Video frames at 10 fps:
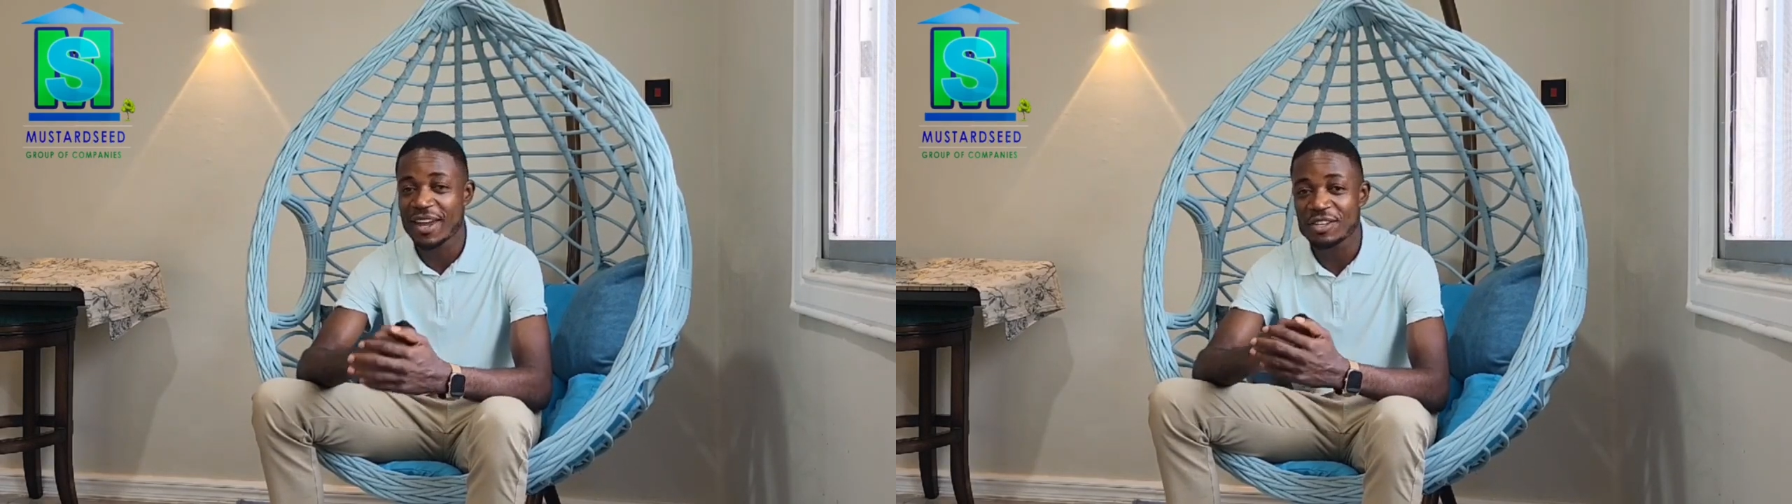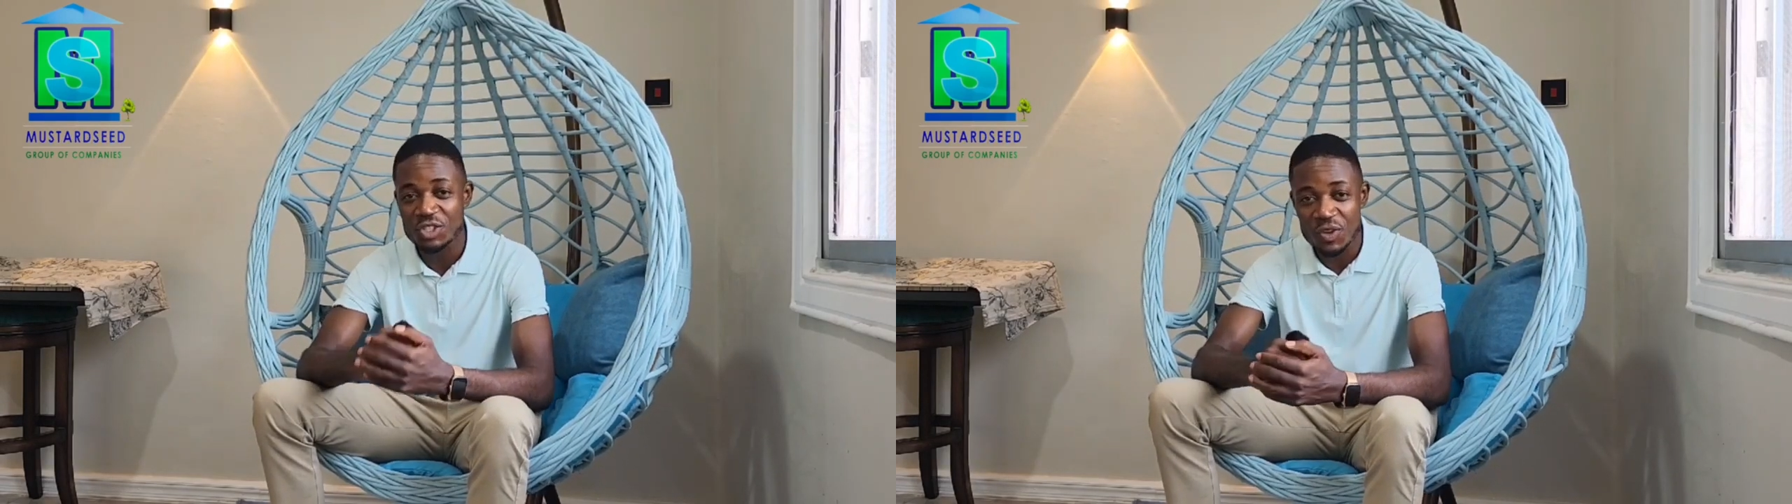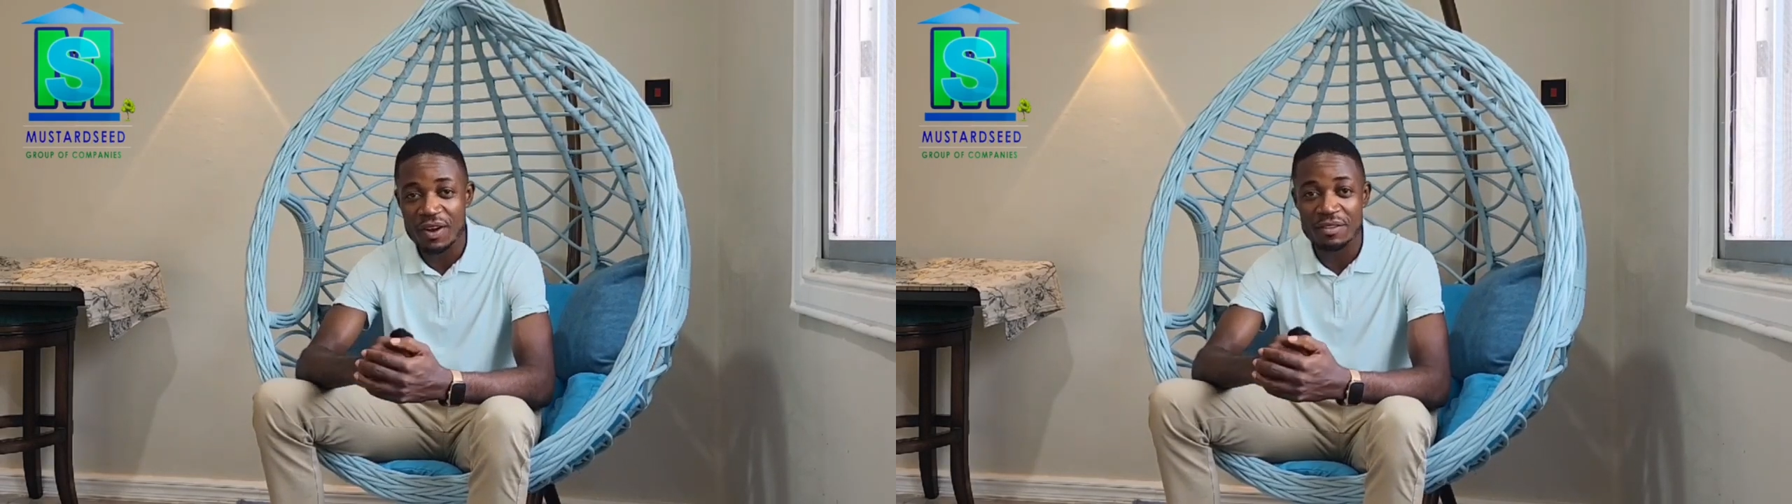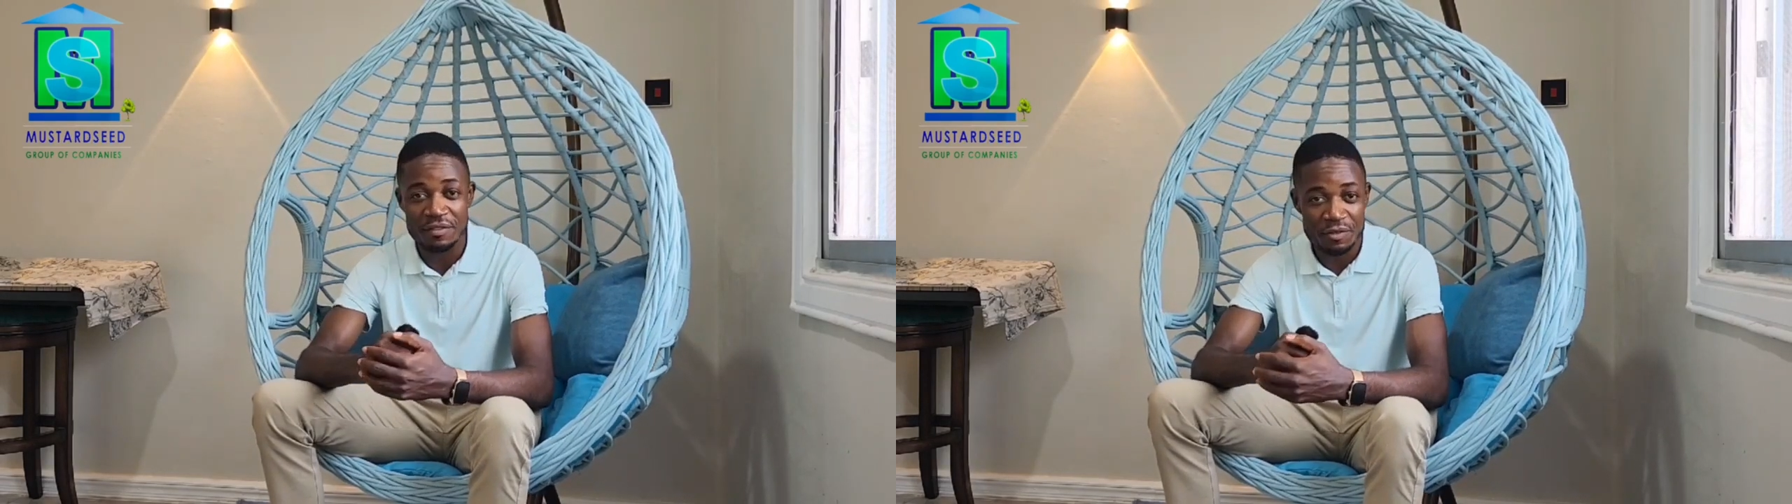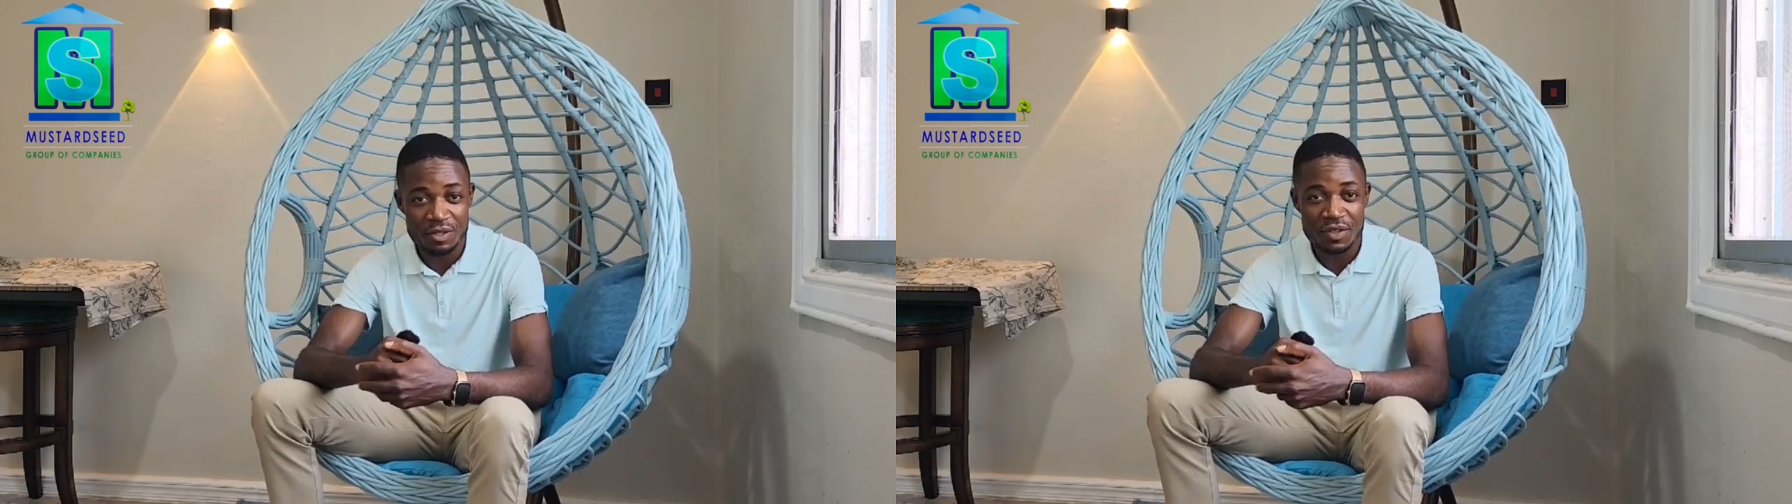enjoy the
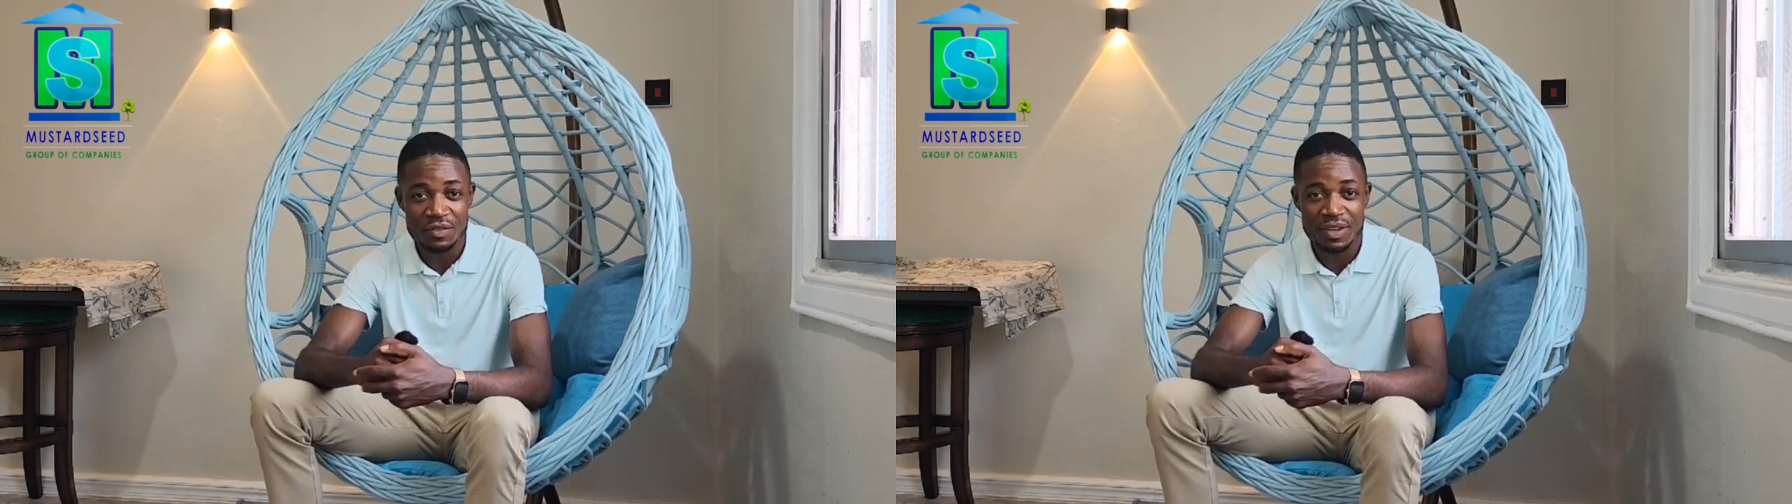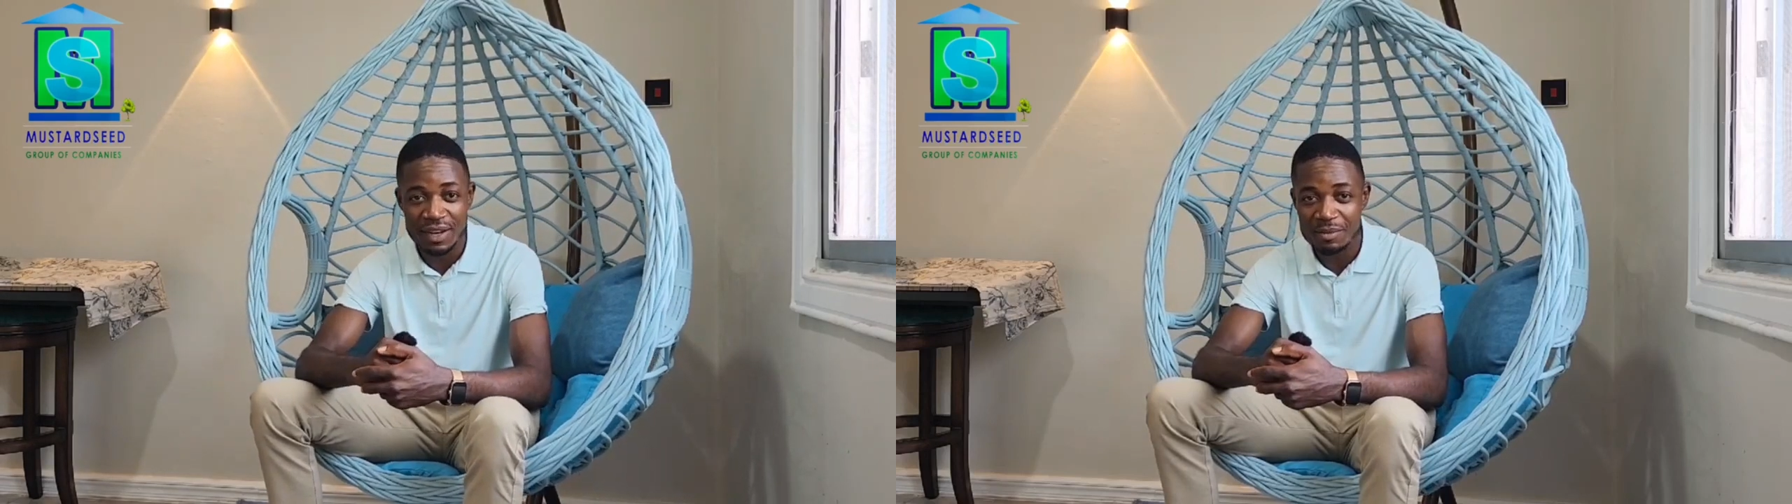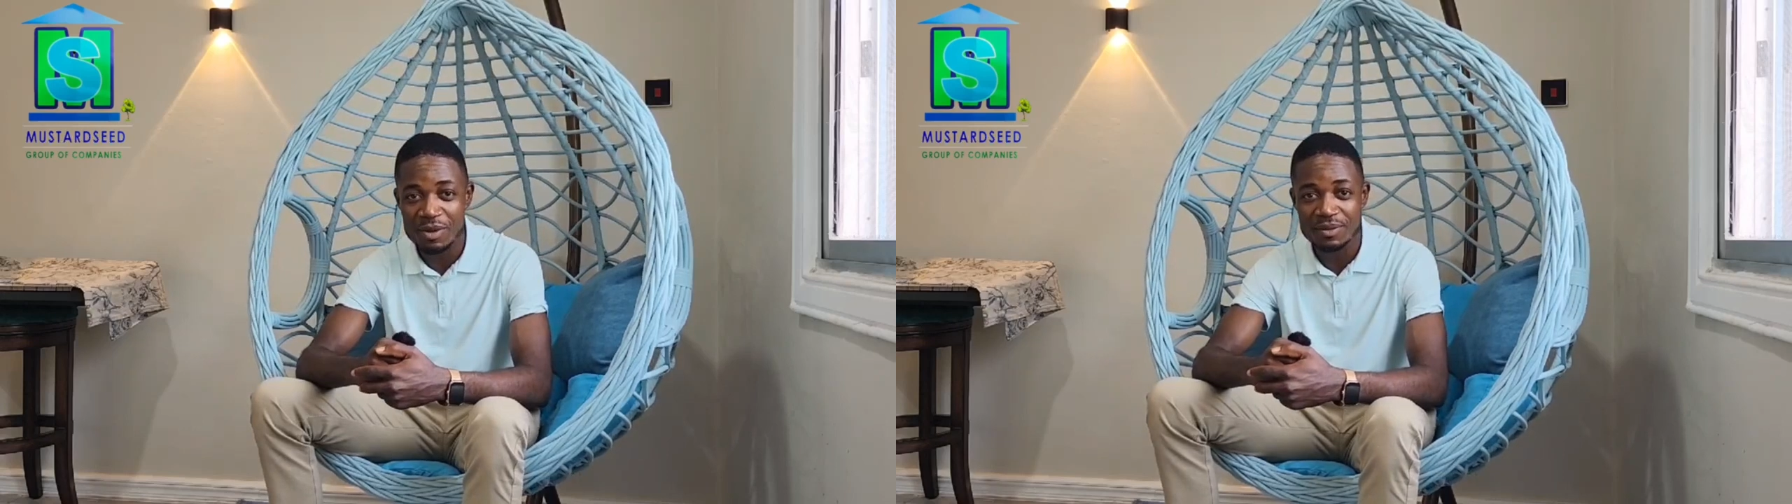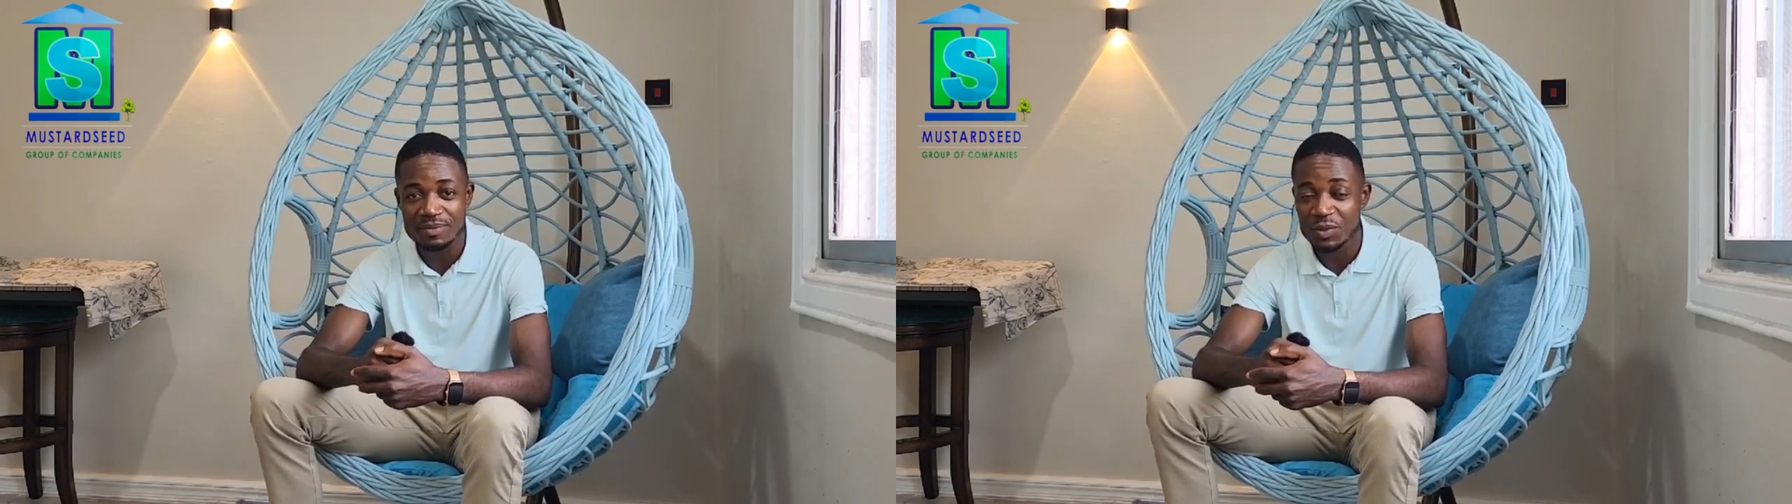fruits of your labor.